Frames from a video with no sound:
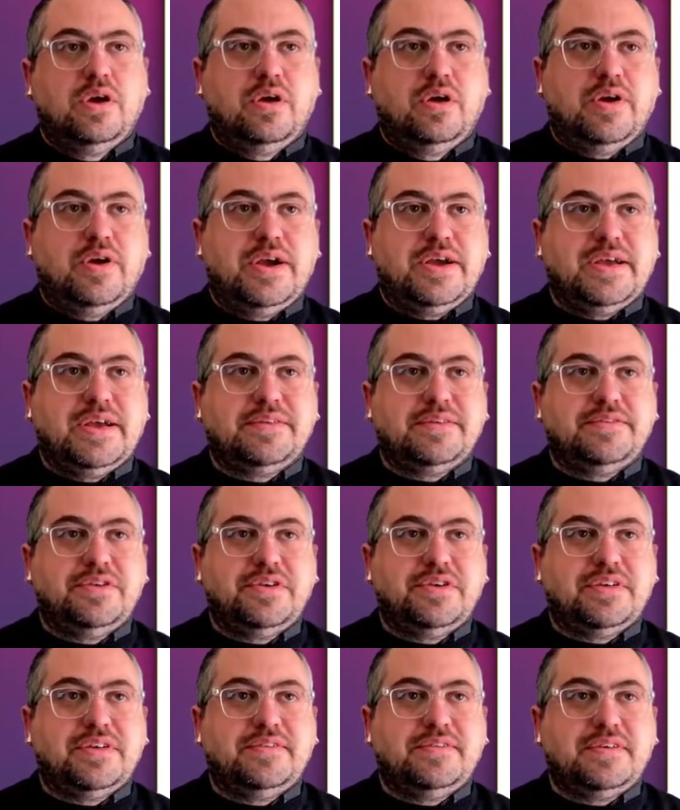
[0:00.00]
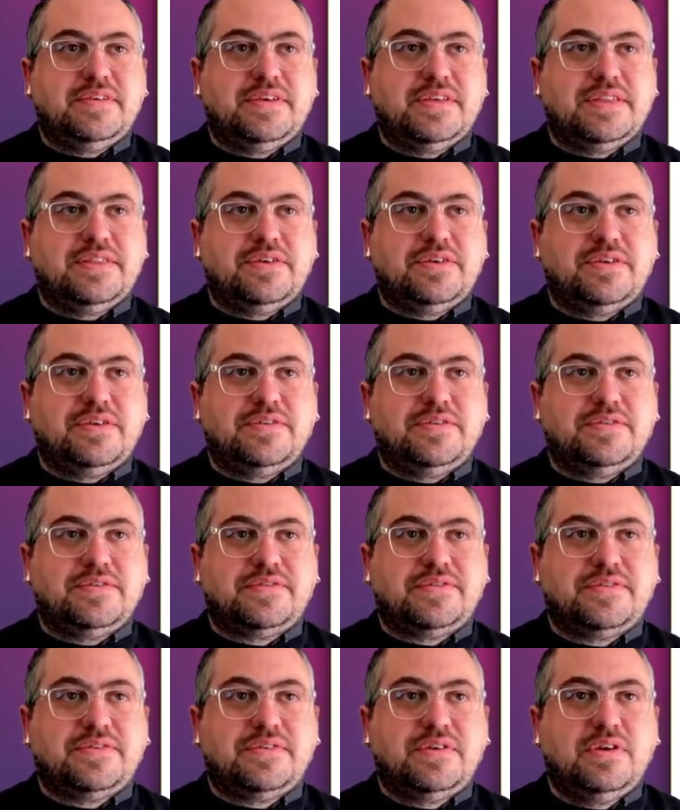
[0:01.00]
Right, and so you can see that
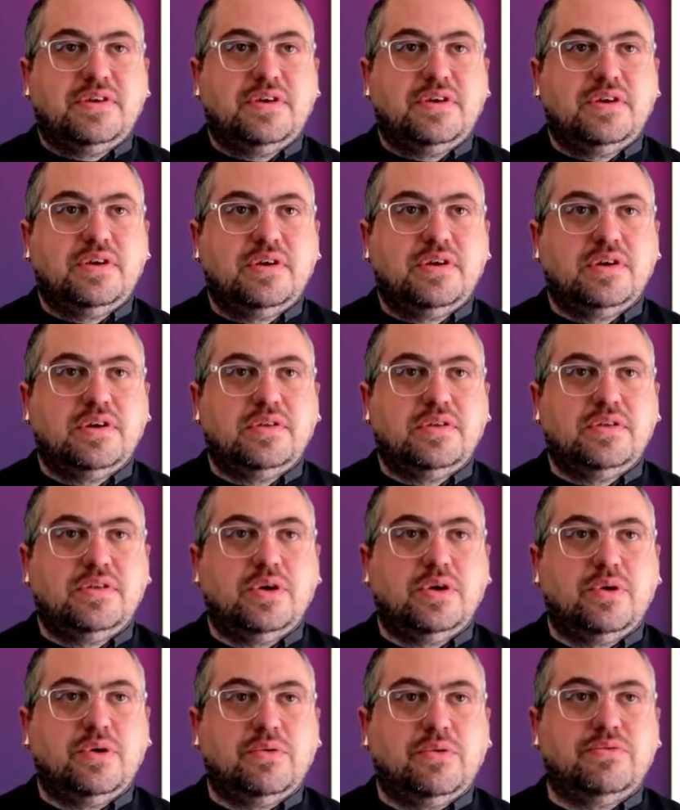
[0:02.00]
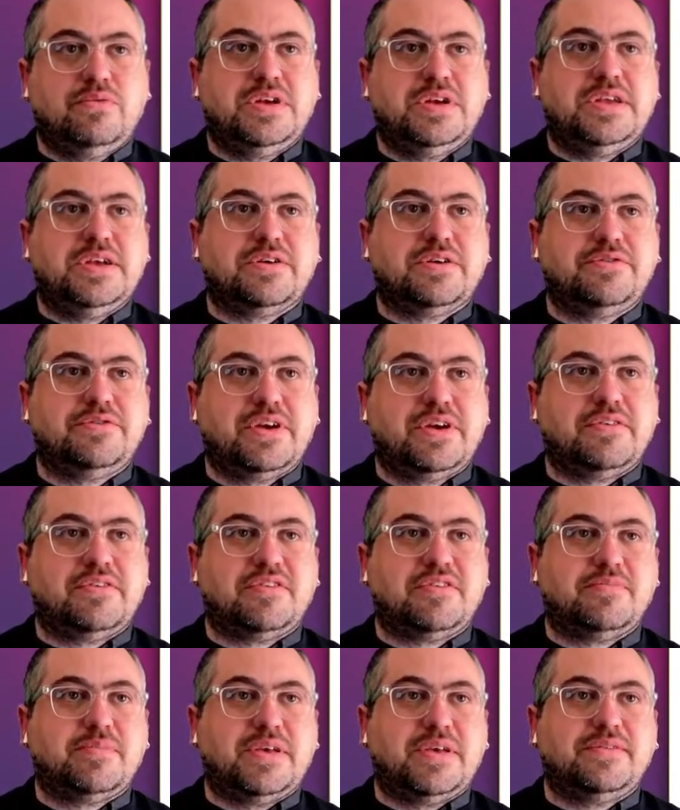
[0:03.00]
there's no leading or trailing
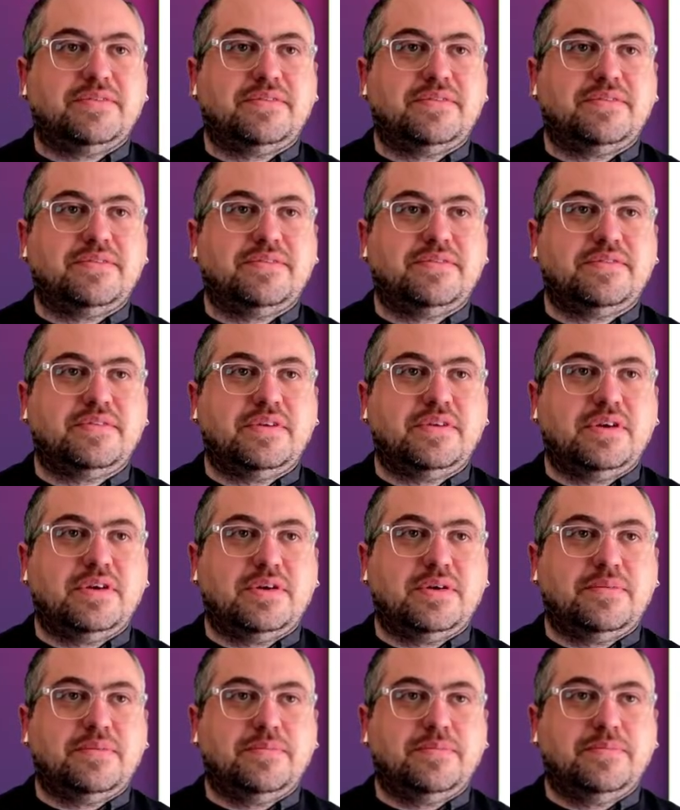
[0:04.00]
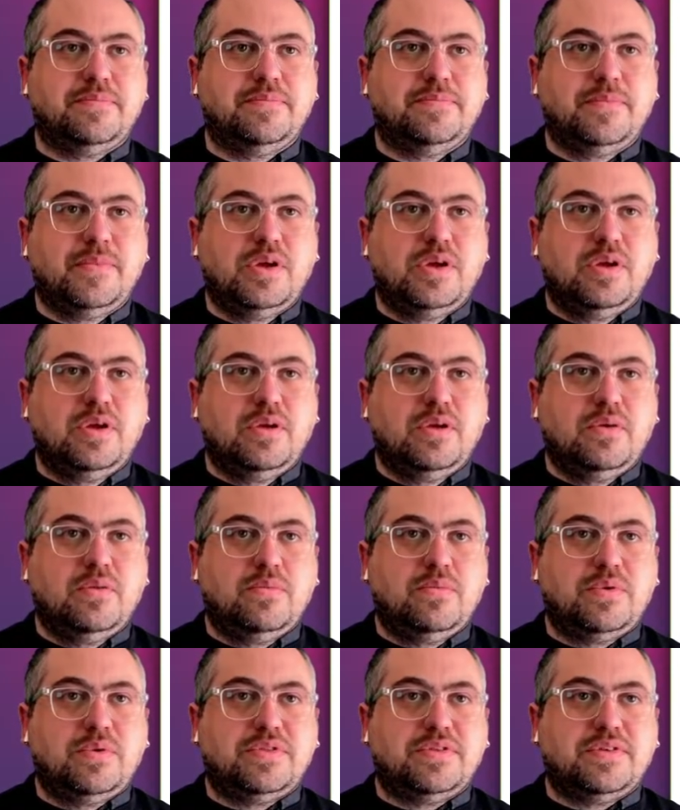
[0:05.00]
spaces
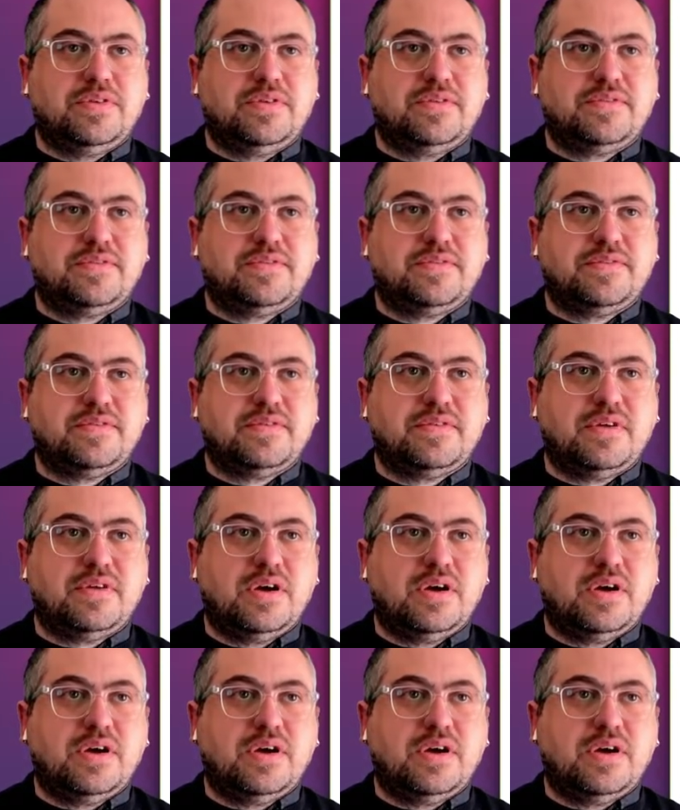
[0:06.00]
with this